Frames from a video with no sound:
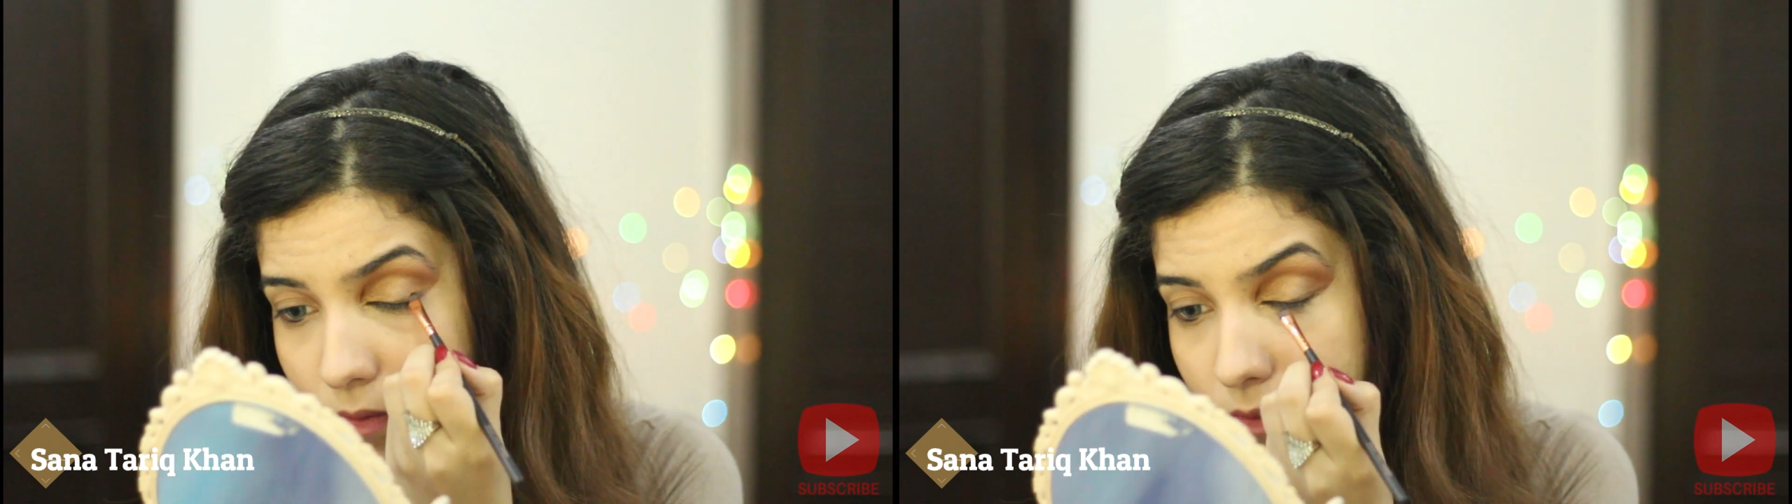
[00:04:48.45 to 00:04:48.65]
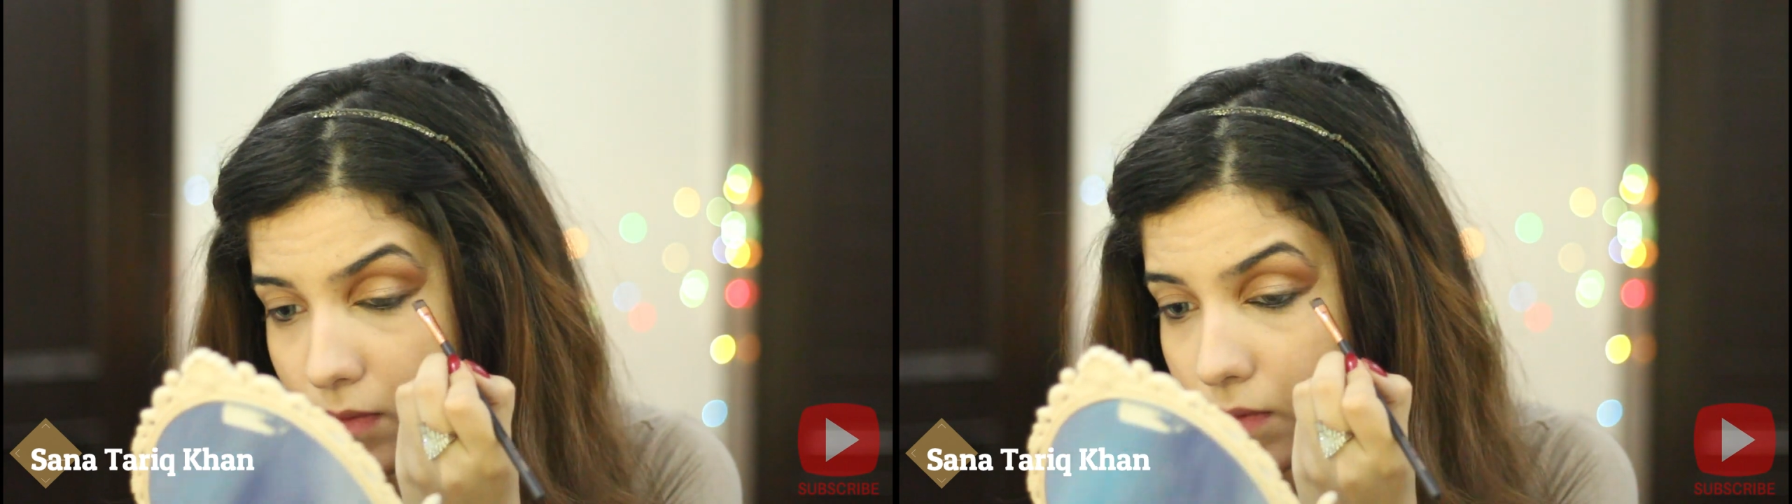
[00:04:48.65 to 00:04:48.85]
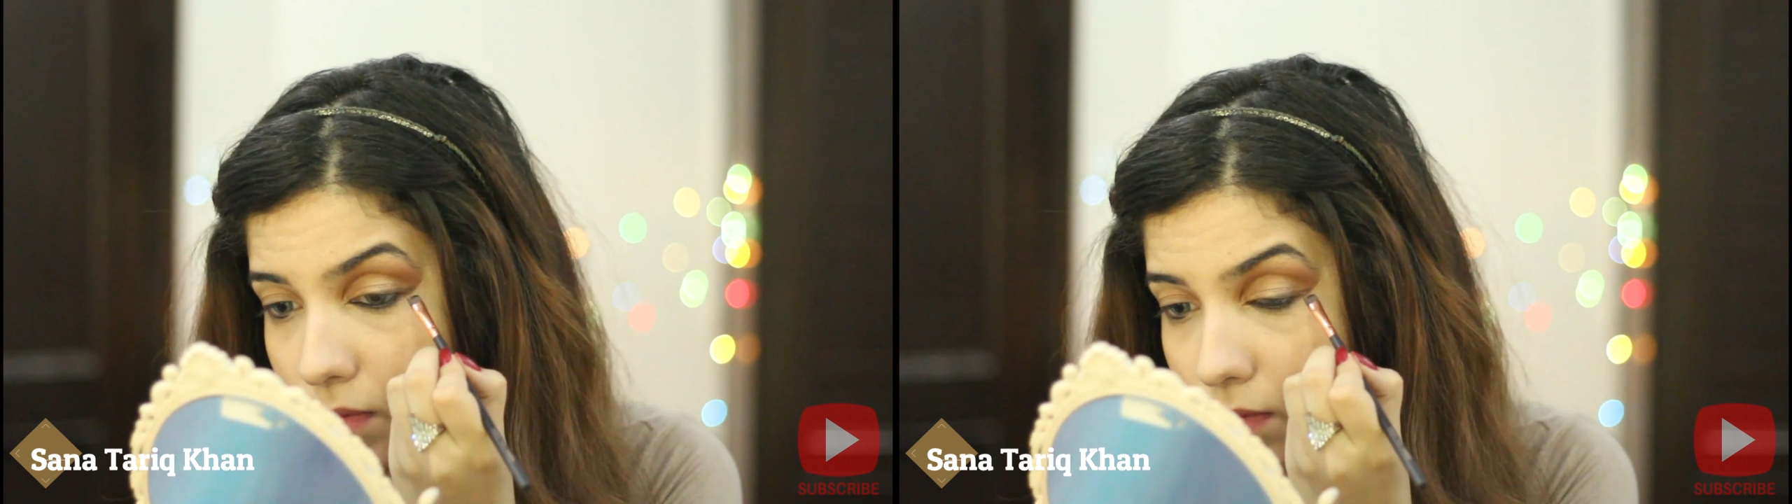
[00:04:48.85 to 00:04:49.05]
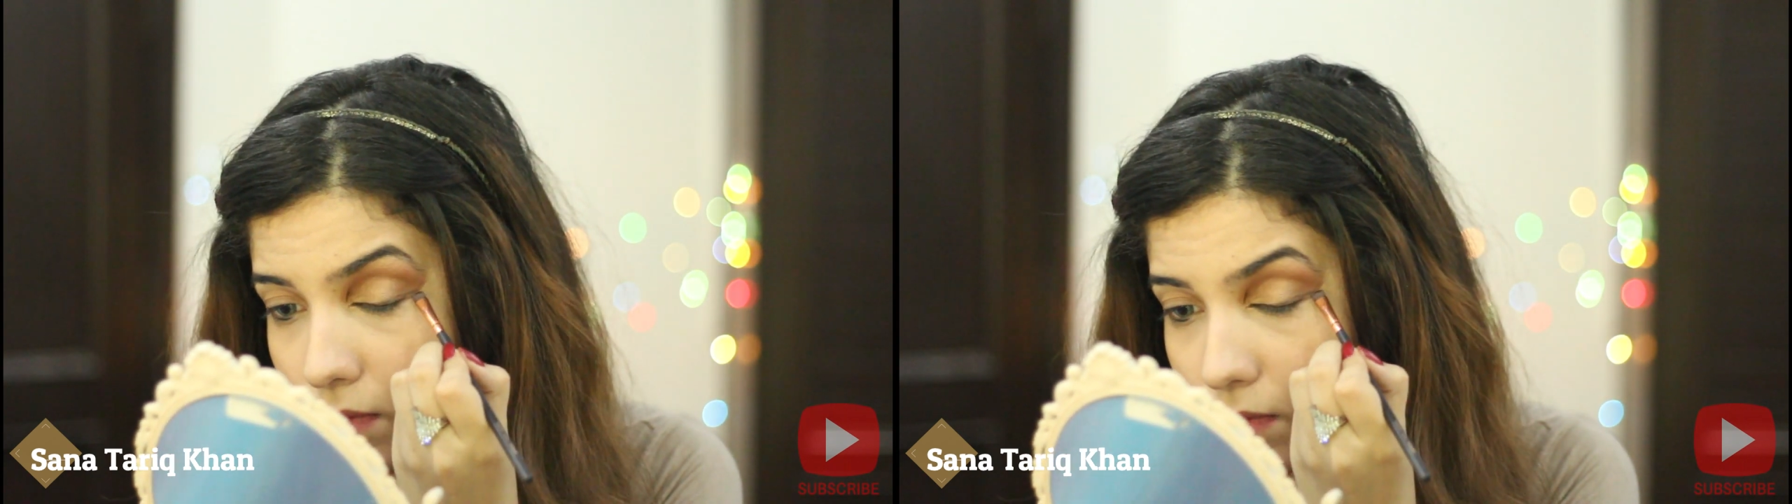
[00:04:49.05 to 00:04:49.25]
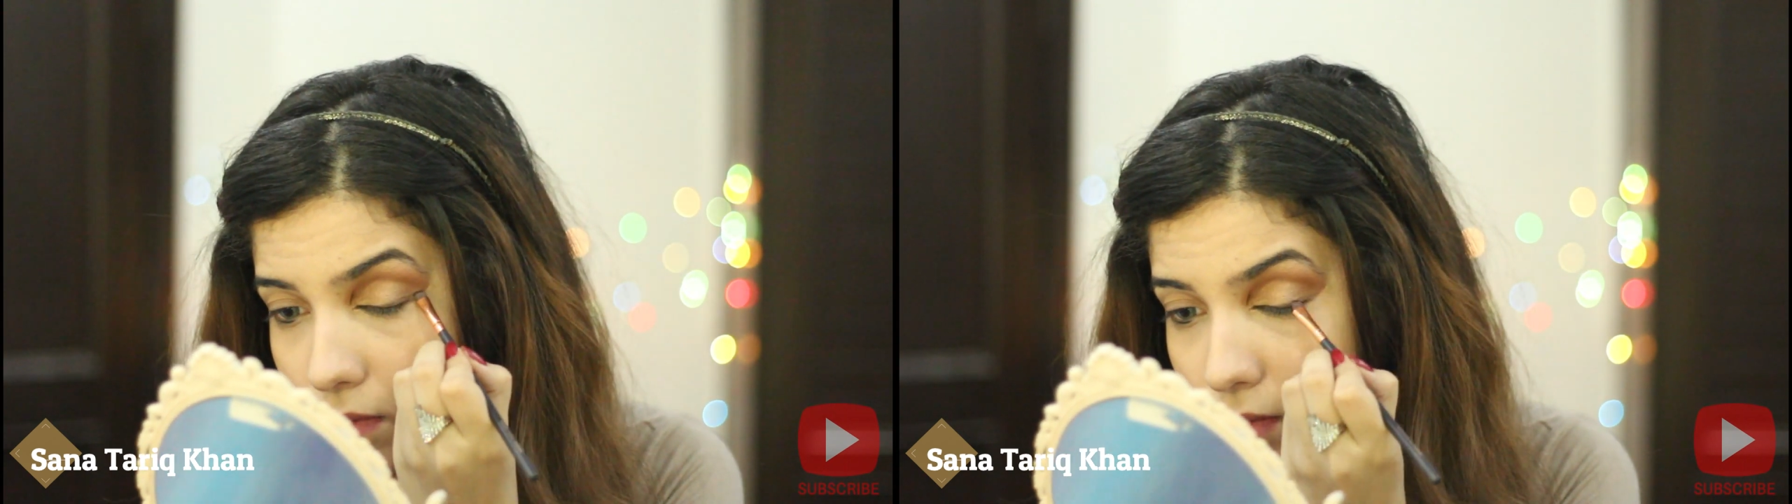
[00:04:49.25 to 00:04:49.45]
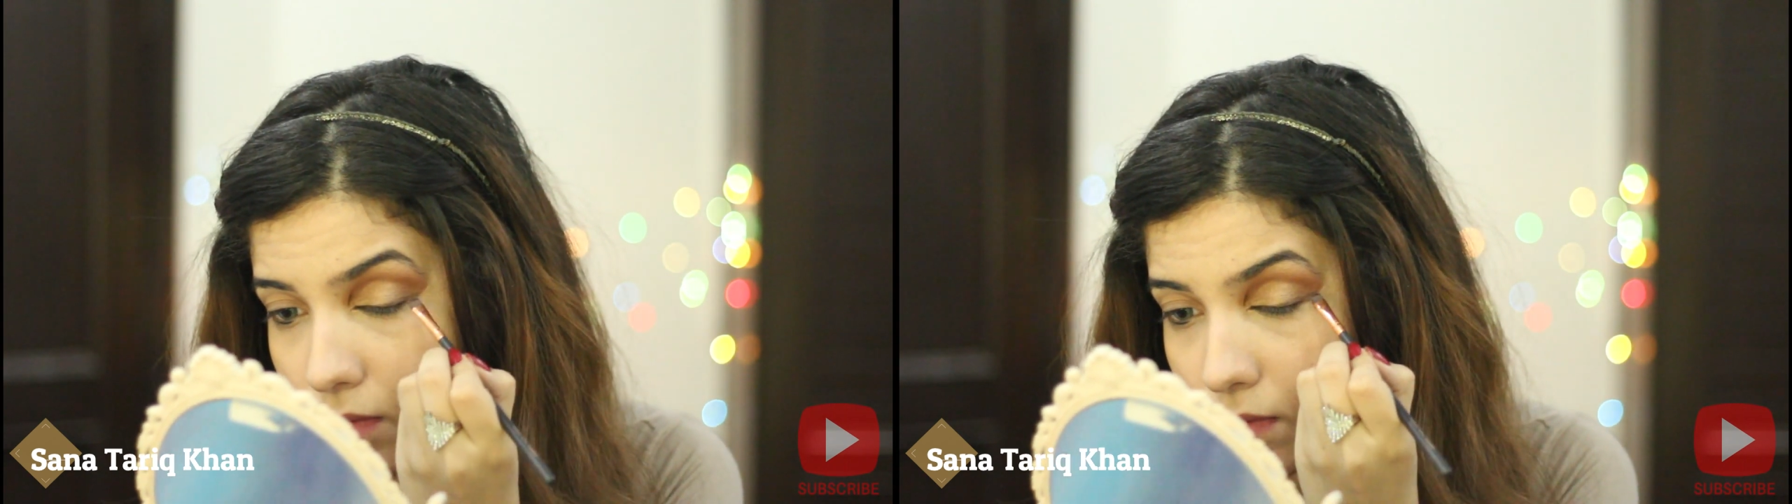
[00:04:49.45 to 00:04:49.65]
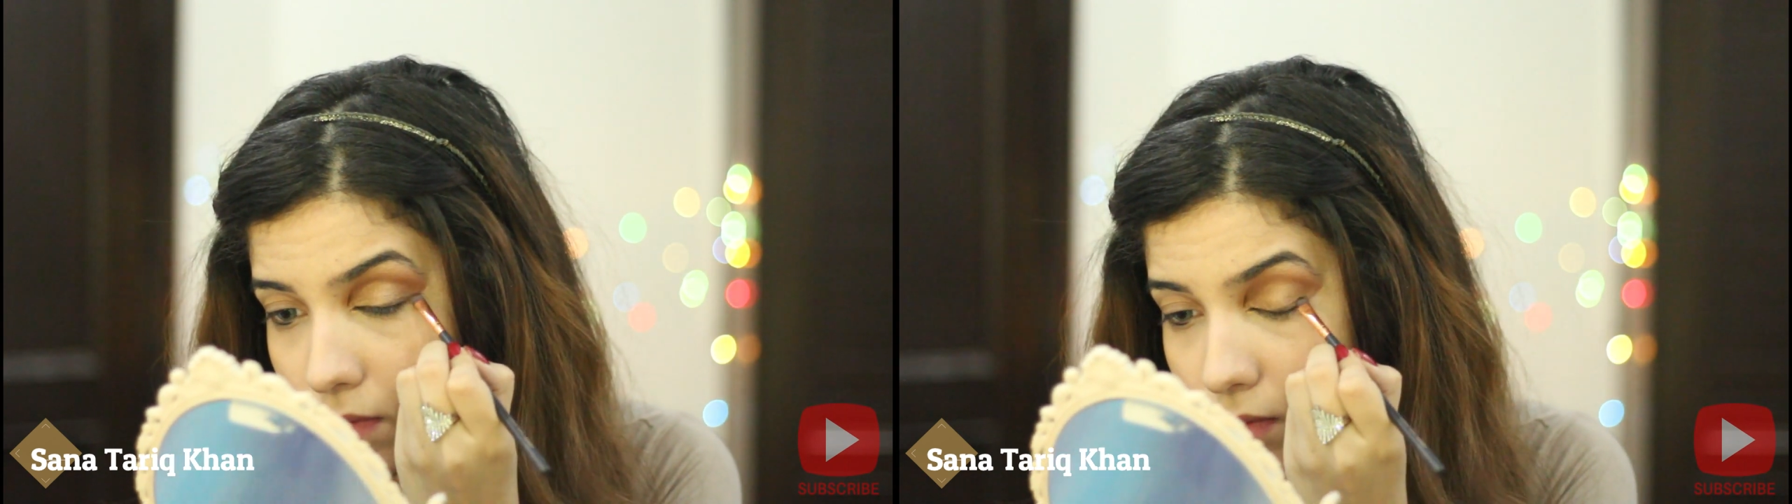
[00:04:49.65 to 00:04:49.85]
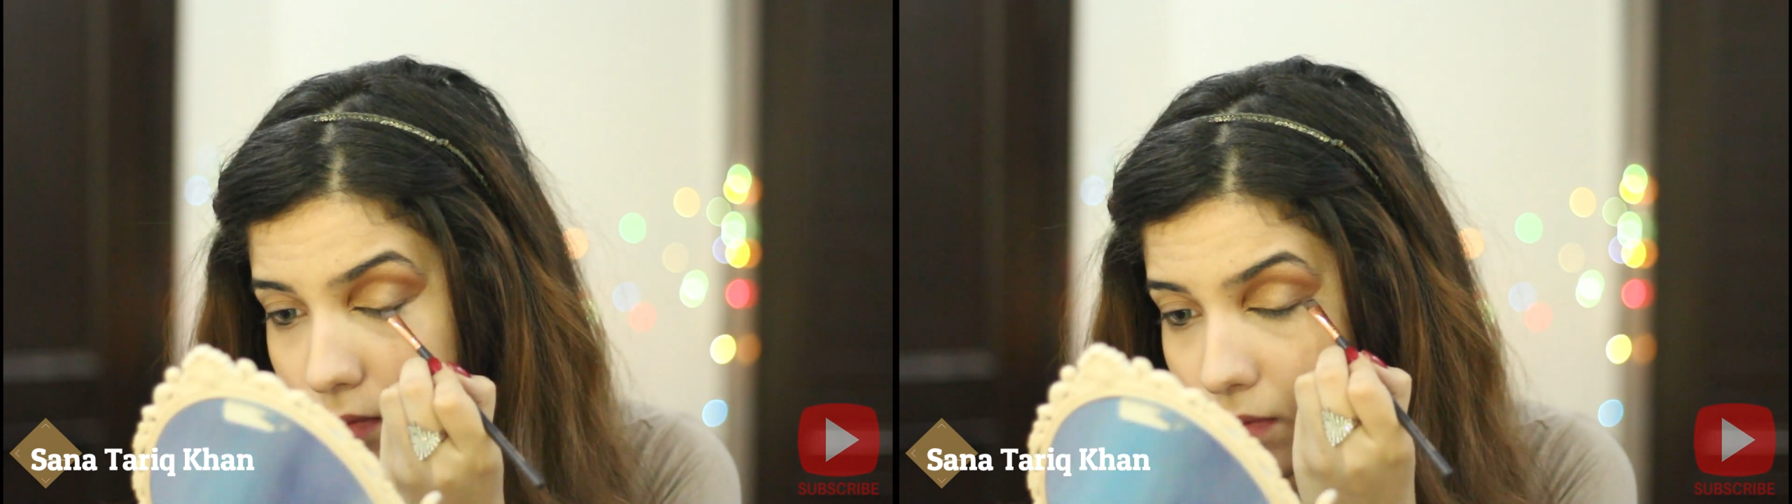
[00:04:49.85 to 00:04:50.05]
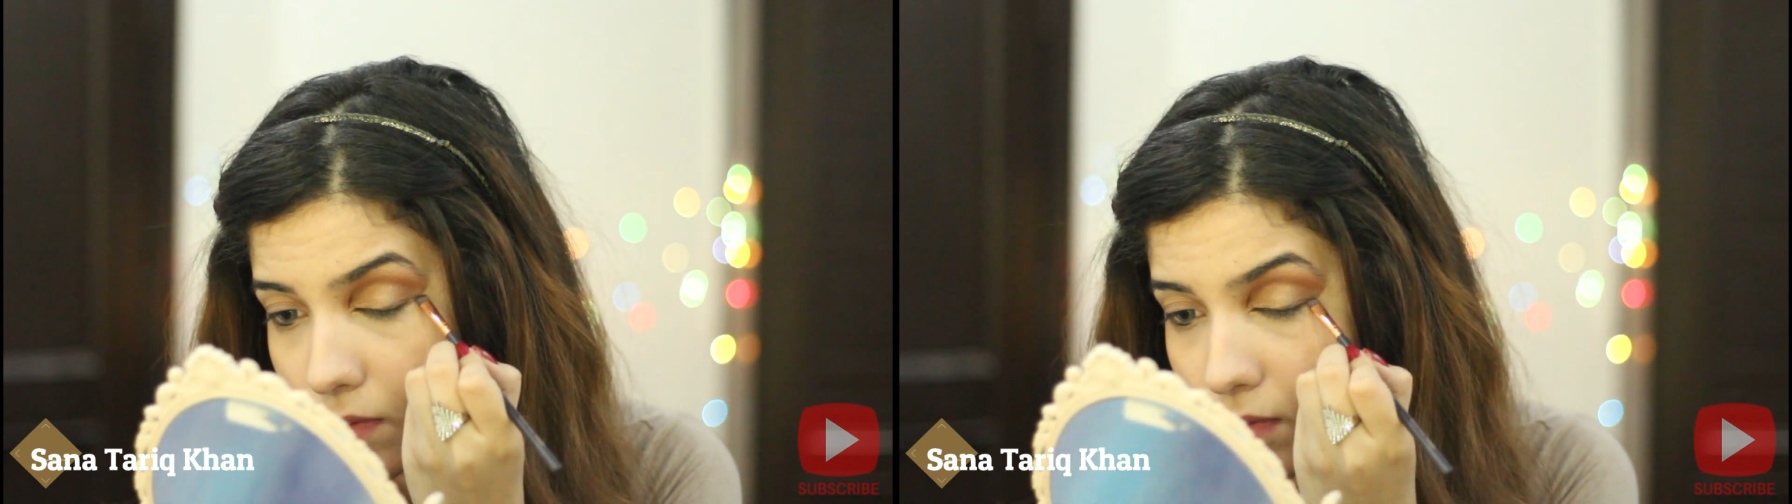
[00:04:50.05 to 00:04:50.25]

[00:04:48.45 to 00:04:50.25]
and will enhance it in a very